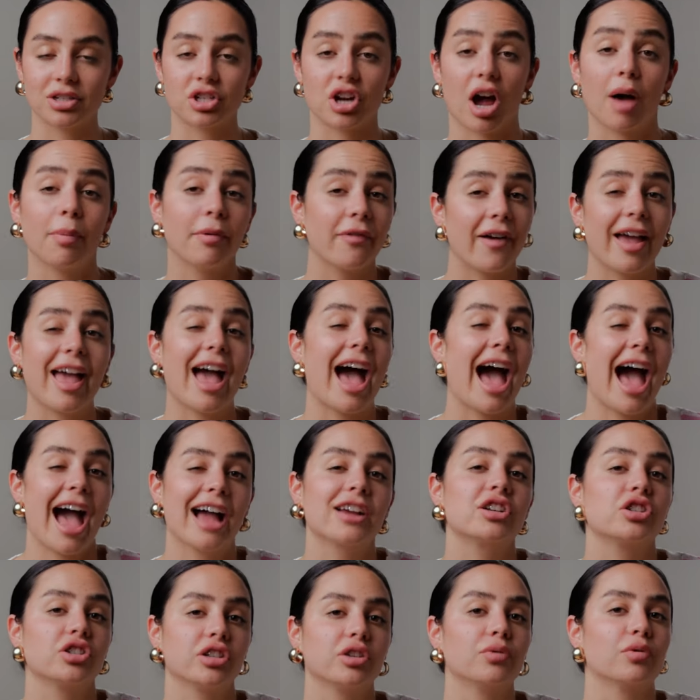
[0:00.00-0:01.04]
Shopify
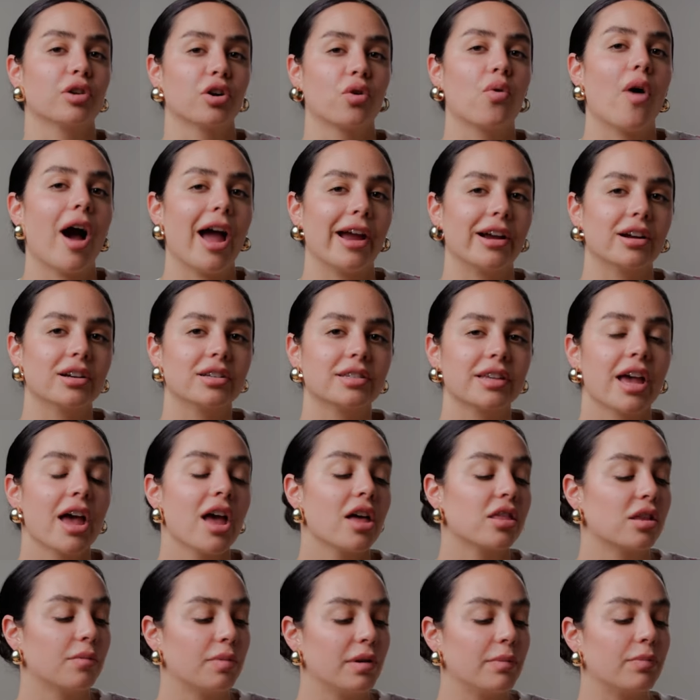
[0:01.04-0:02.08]
actually requires
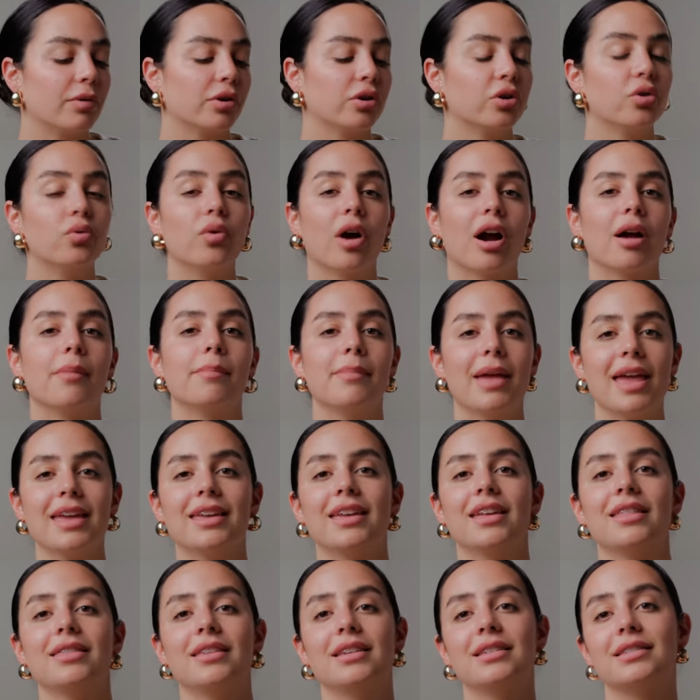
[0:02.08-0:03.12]
the people who are
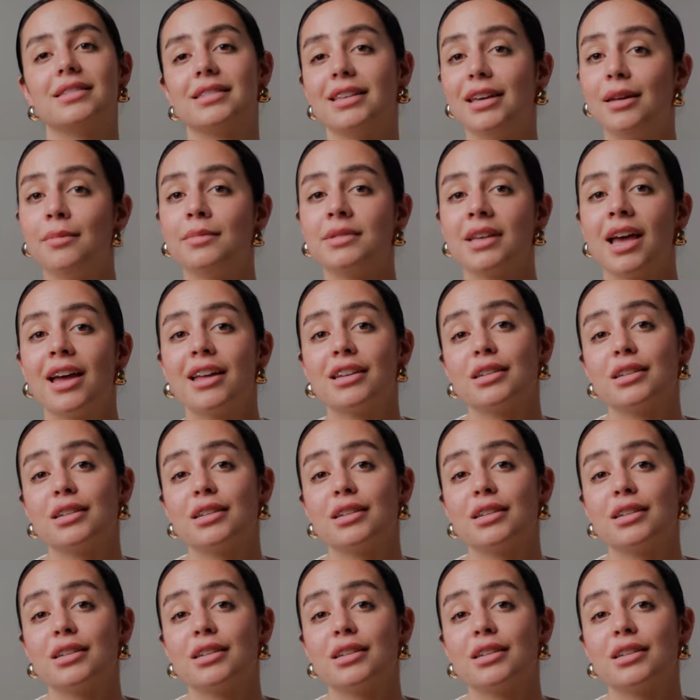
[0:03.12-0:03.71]
making these themes